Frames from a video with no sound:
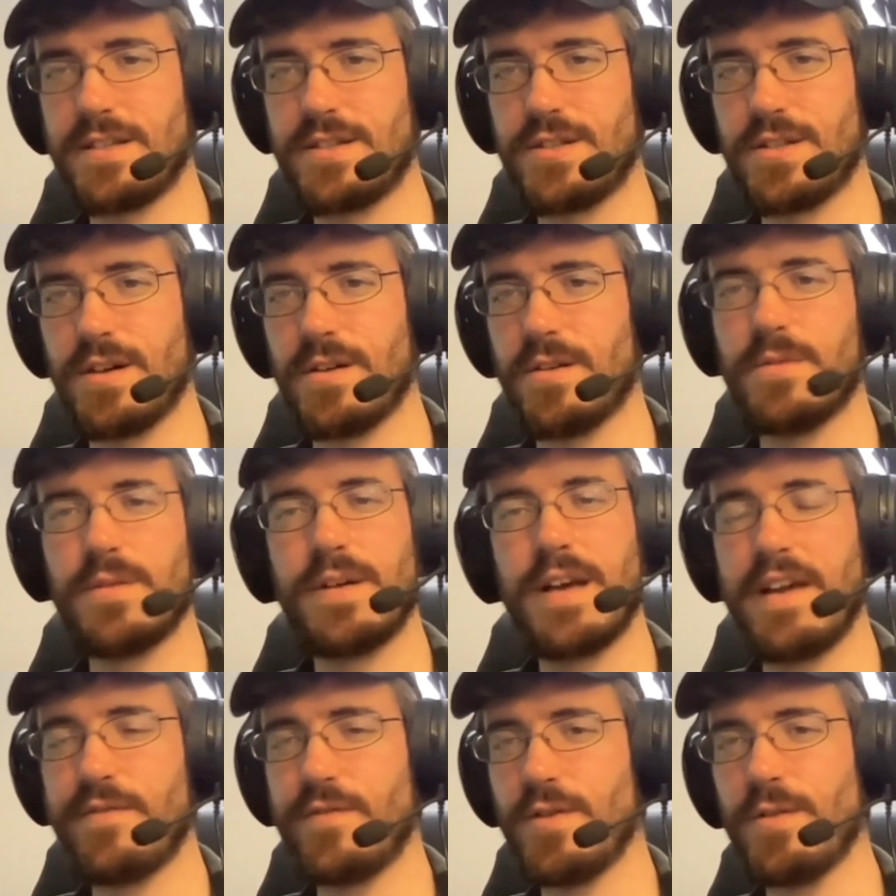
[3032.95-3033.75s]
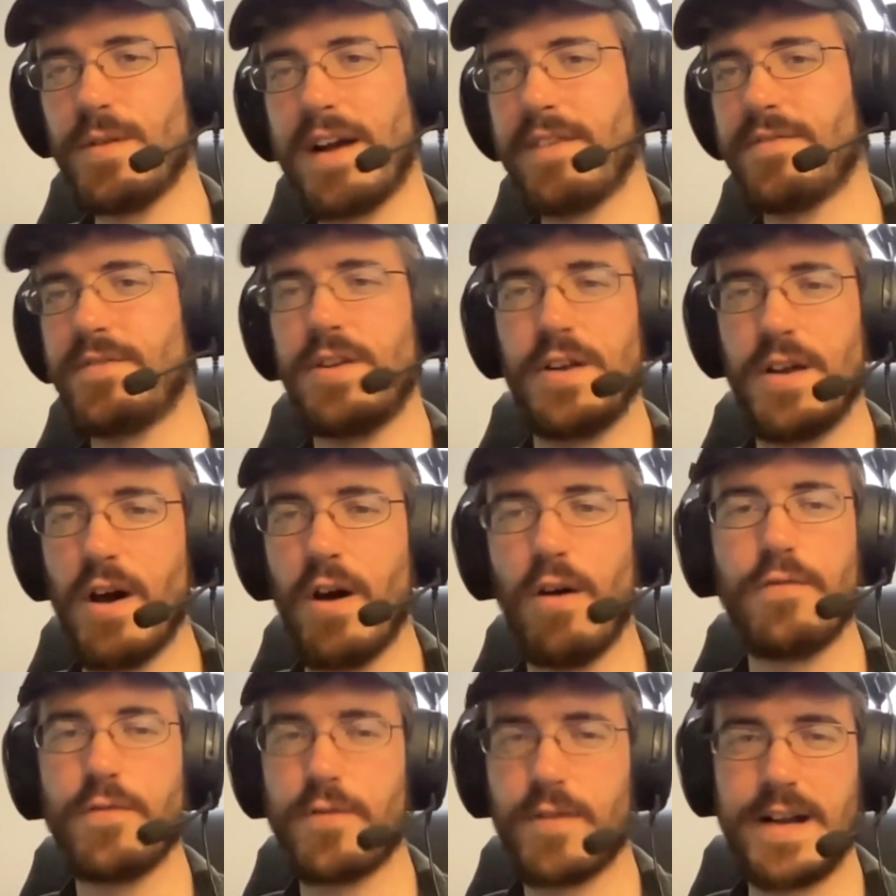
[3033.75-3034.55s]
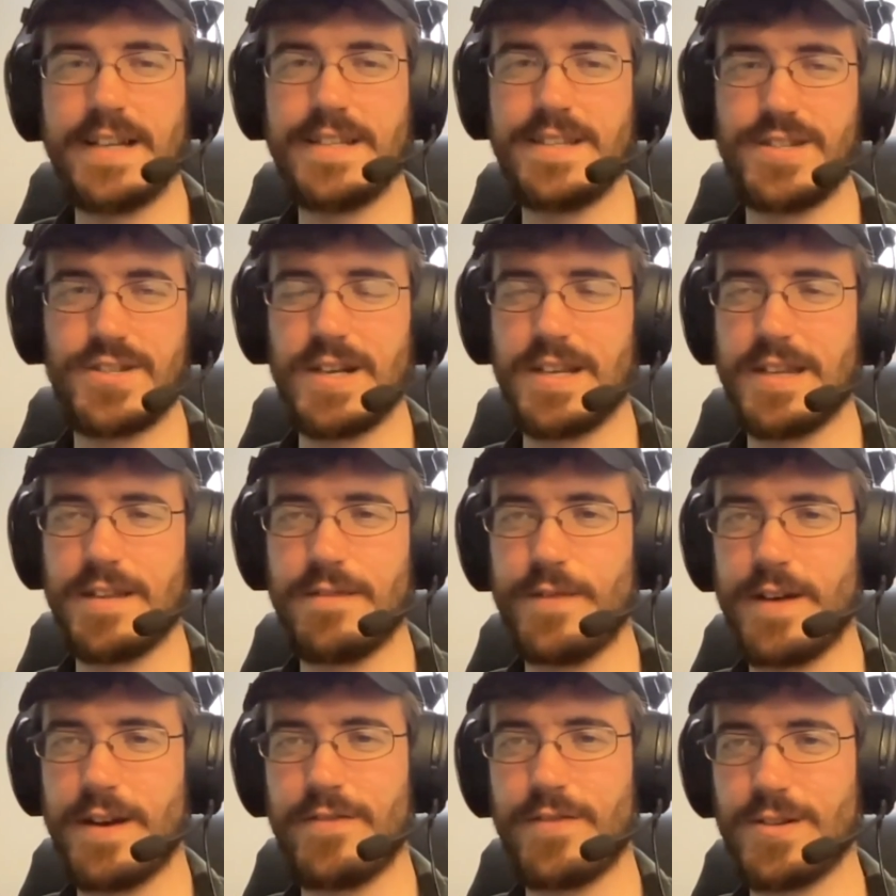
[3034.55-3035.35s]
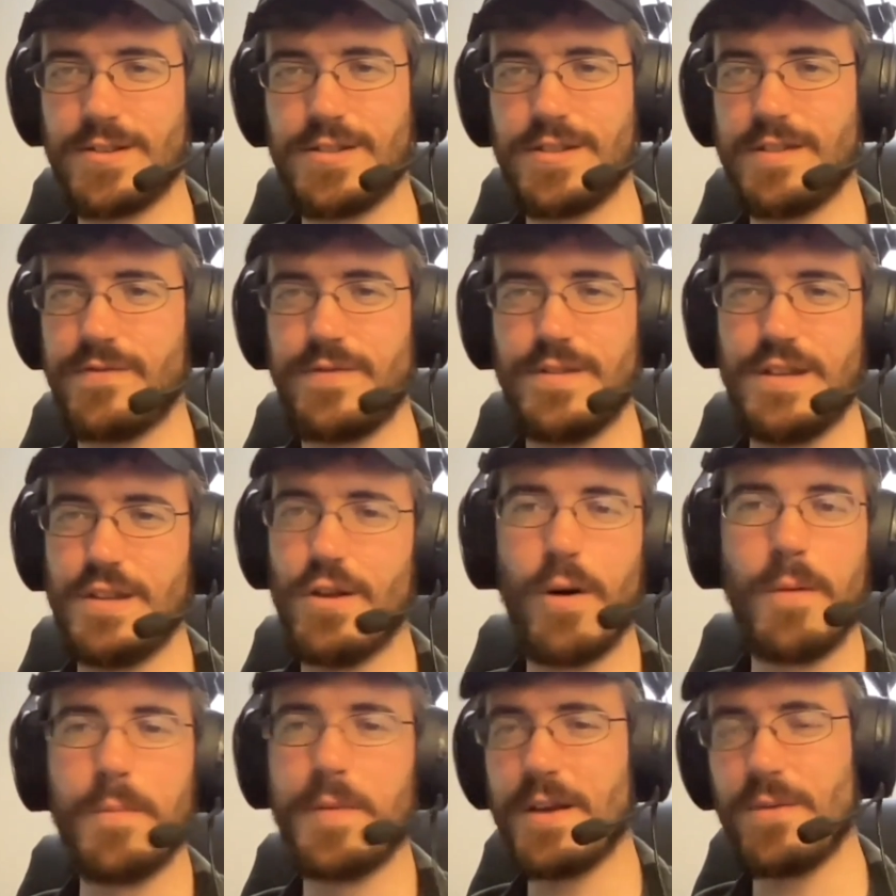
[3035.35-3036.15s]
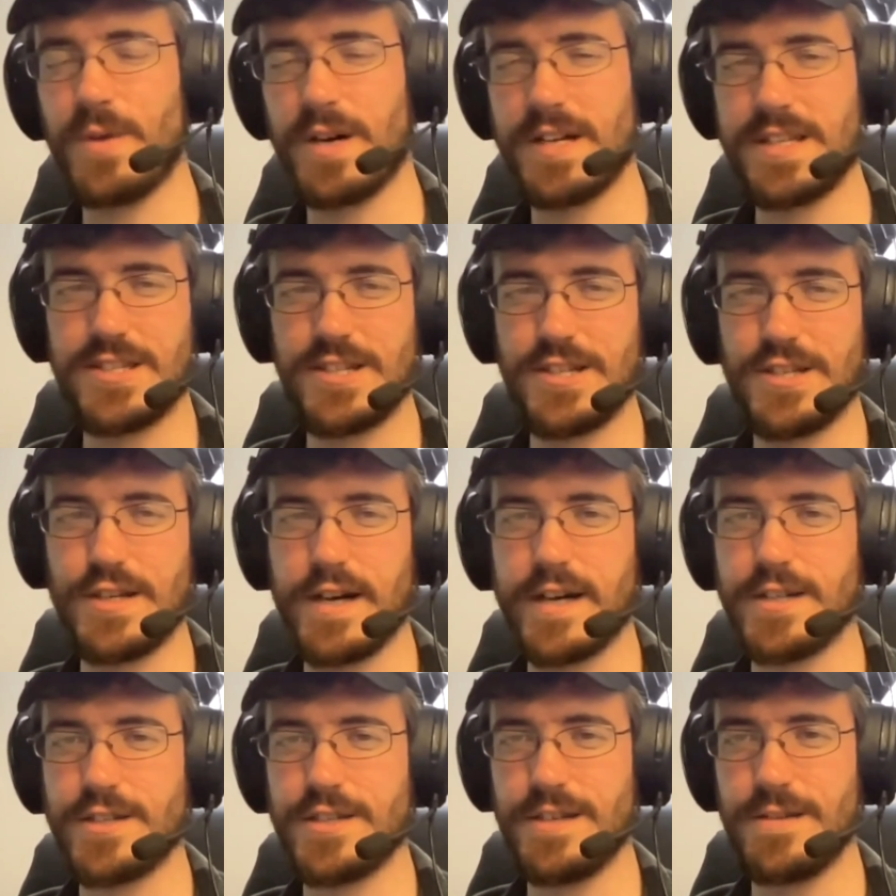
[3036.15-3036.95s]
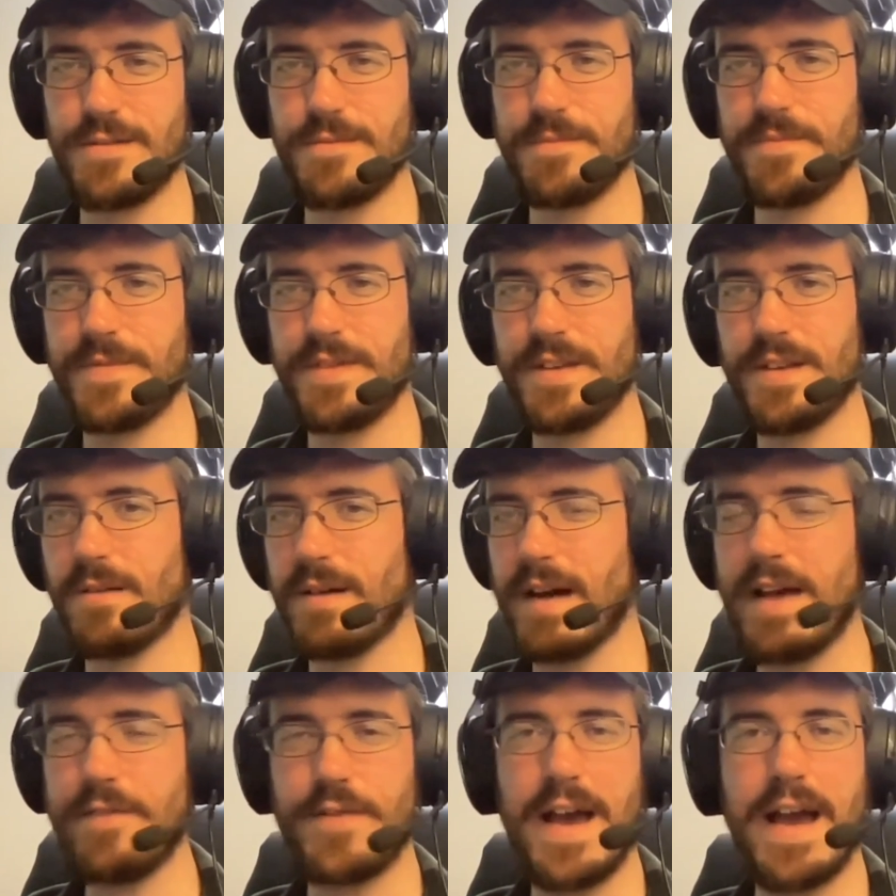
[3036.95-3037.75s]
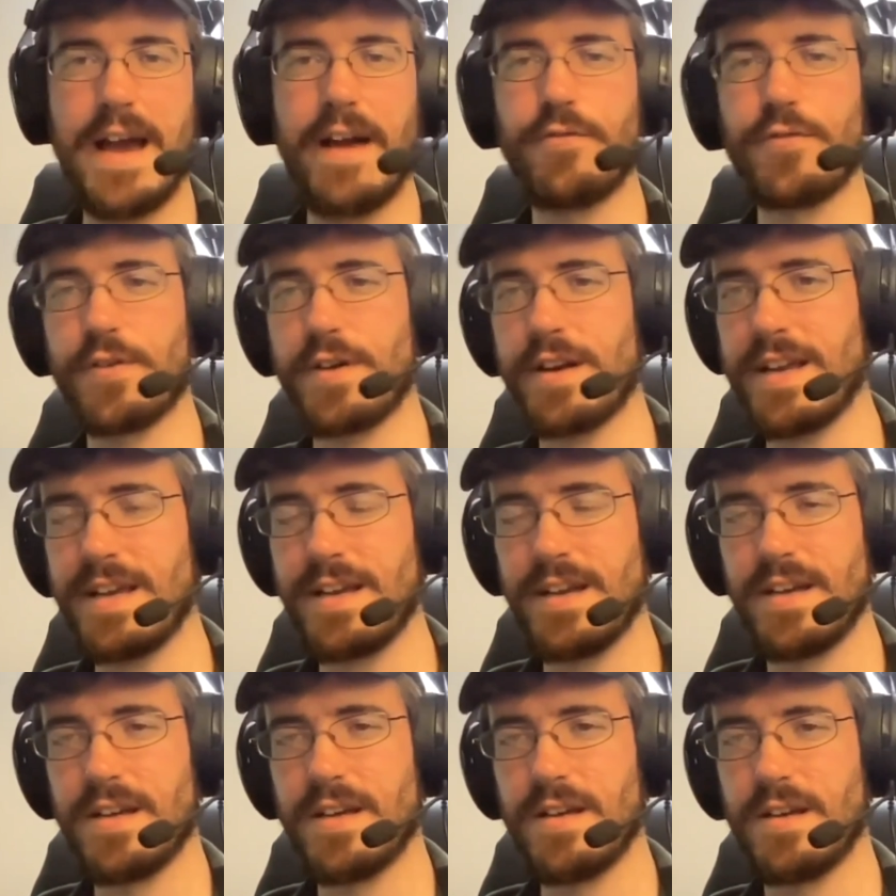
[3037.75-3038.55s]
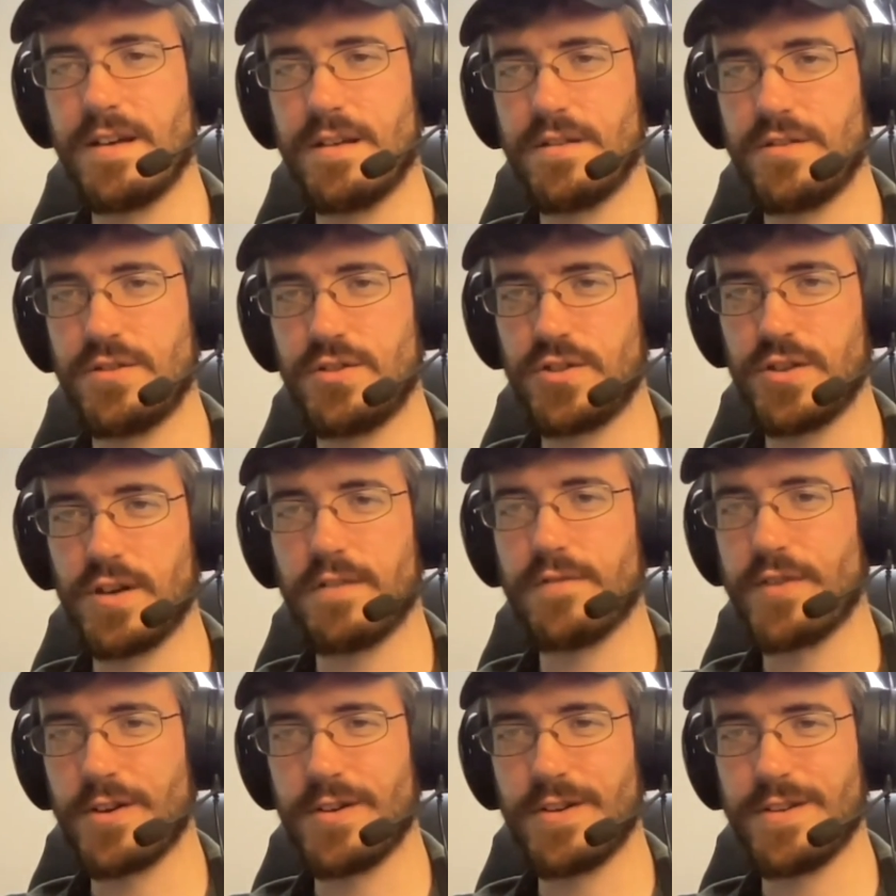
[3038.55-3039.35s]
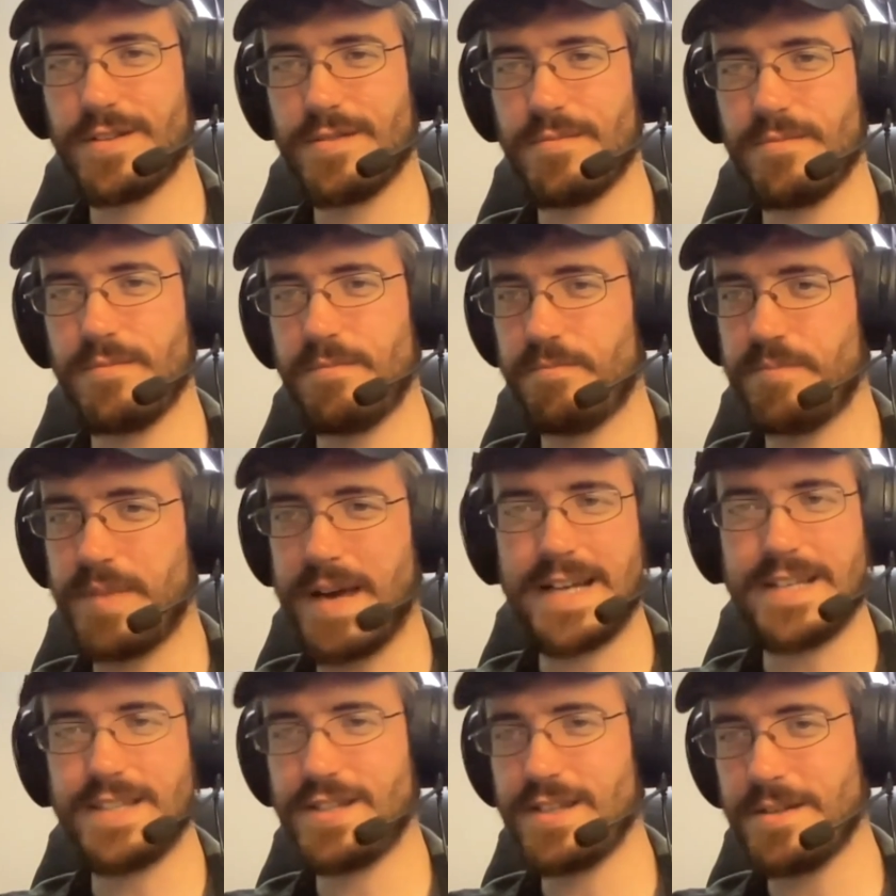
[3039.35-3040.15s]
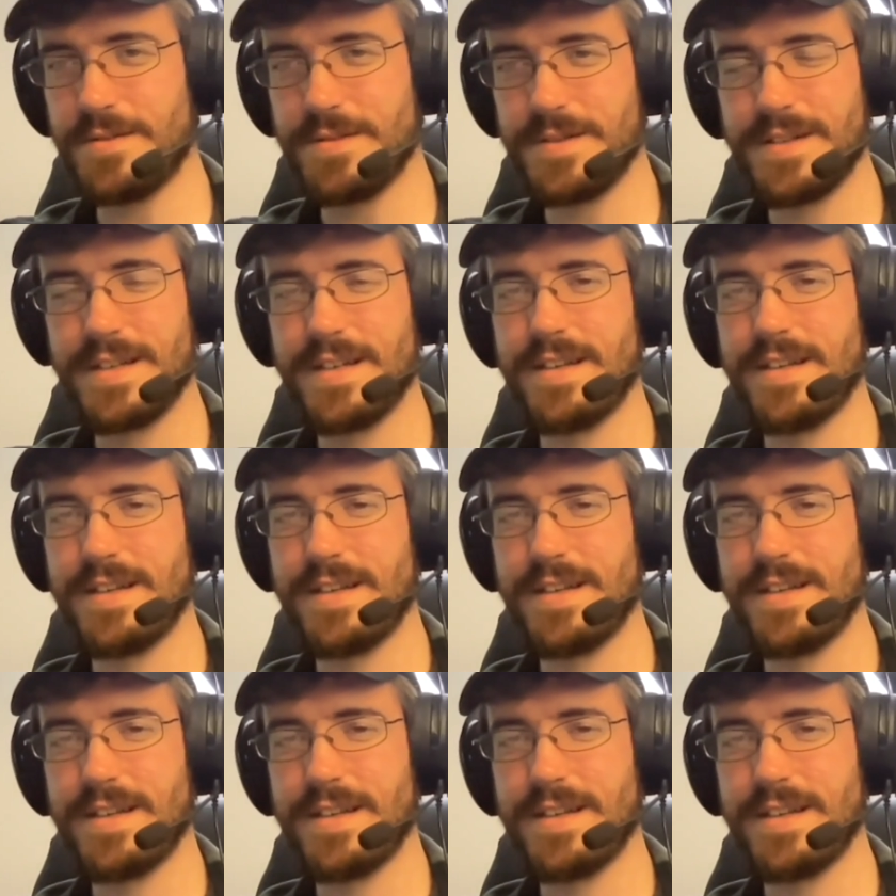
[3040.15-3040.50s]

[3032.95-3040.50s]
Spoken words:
So if you have no friends on the Fediverse, if nobody wants to talk to you, if every server bans you,